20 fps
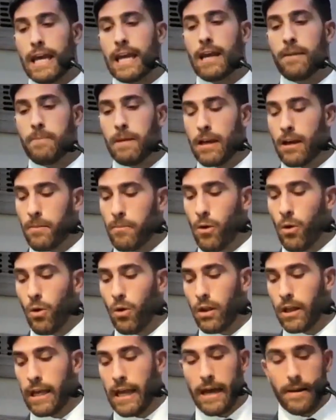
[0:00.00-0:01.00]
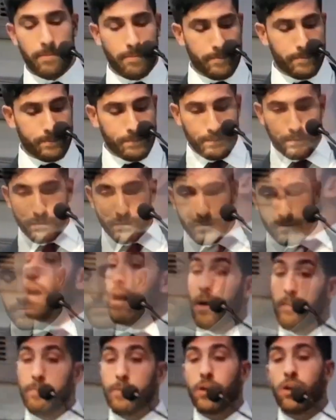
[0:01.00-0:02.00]
so they can become whole again
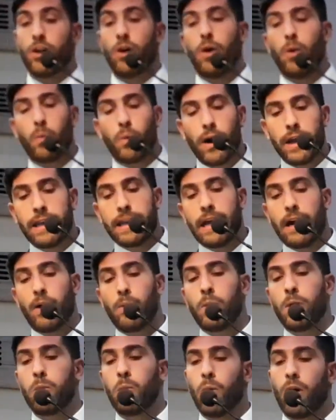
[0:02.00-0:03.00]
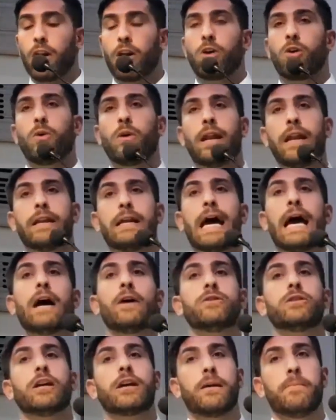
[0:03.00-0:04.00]
um, you know, right now we want to go in and
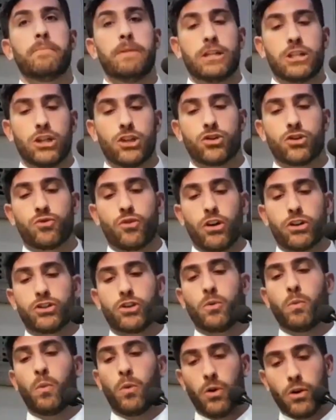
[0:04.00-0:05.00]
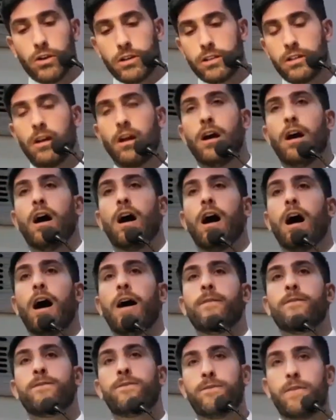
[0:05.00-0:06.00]
how the commission structure works,
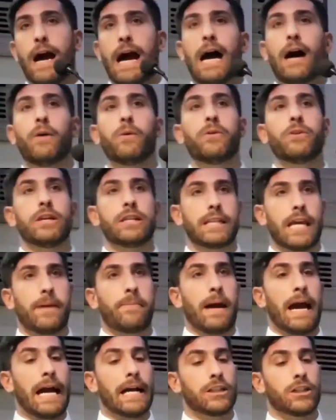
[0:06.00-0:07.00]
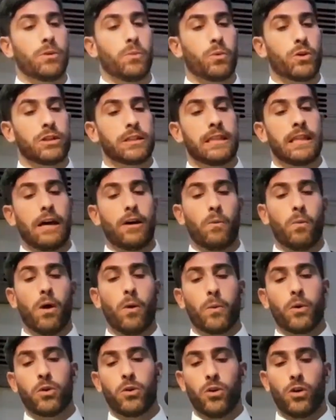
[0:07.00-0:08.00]
um, how the stamp actually works. Now,
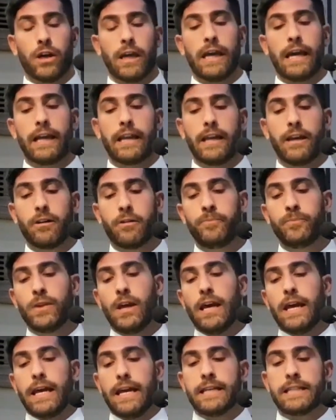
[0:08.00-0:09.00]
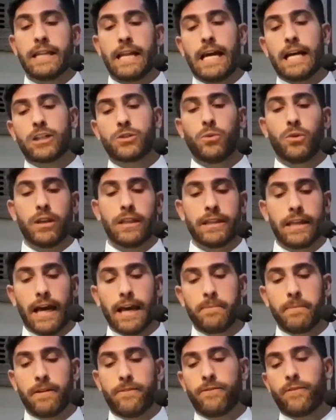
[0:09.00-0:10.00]
what we're looking at here is an actual
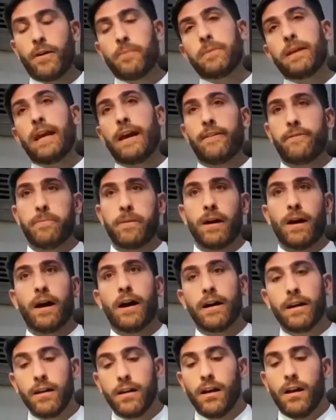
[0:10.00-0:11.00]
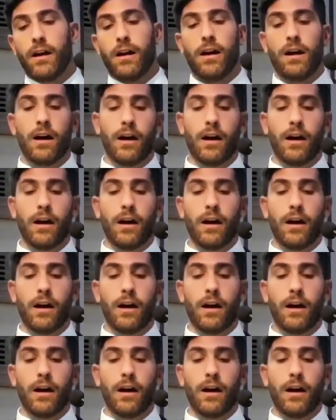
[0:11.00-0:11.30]
indictment from the NFBI.